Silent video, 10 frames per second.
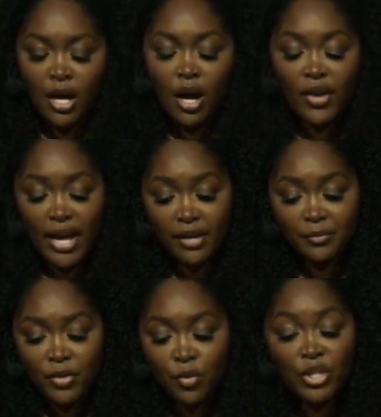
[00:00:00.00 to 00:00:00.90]
Okay,
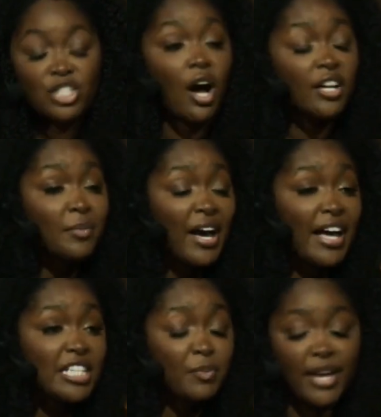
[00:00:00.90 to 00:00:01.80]
we talked about
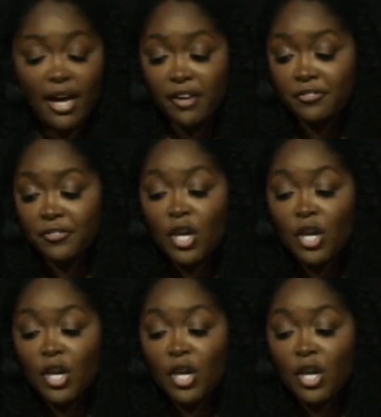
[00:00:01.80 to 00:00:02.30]
SPF.